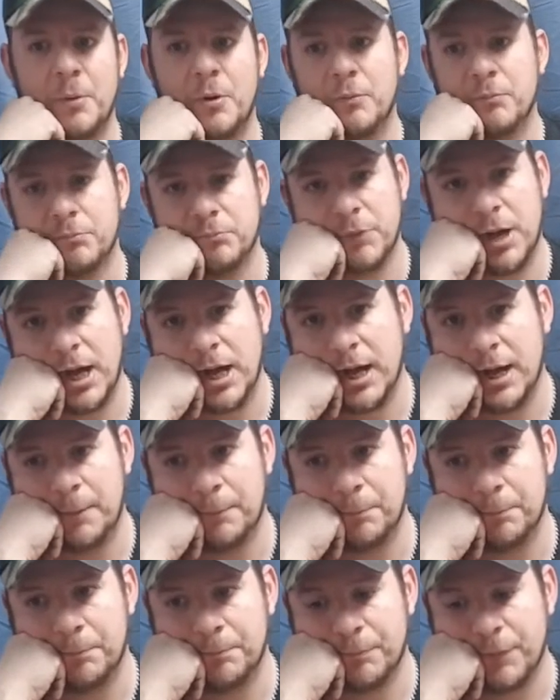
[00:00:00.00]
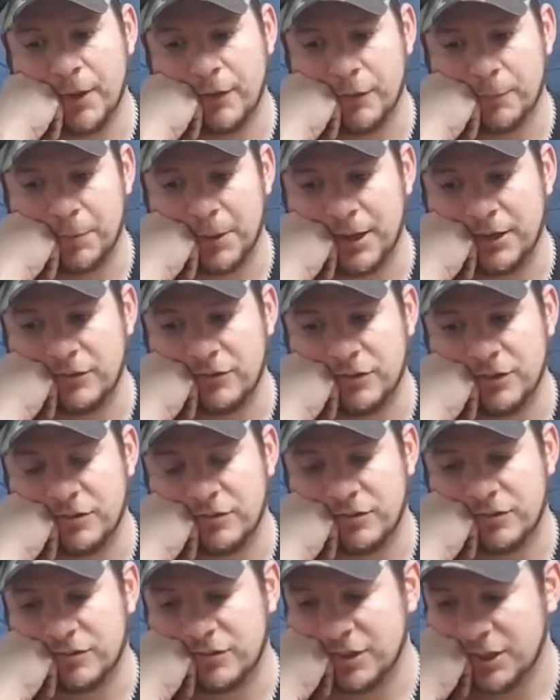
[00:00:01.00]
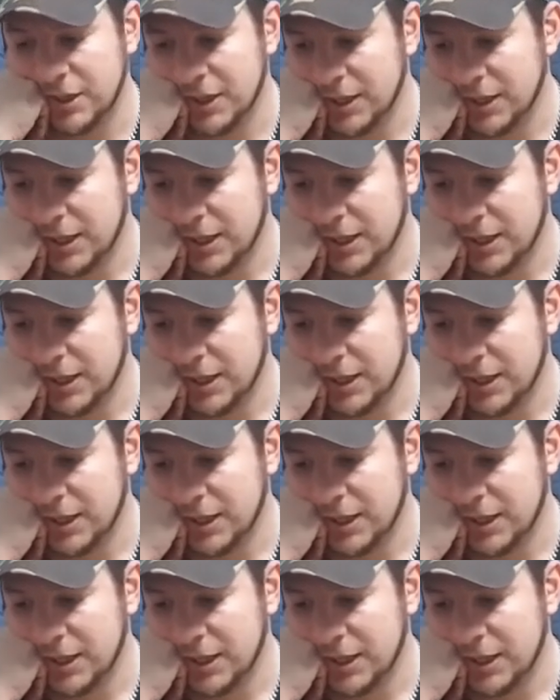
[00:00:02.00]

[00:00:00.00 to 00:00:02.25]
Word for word: them on um, other places.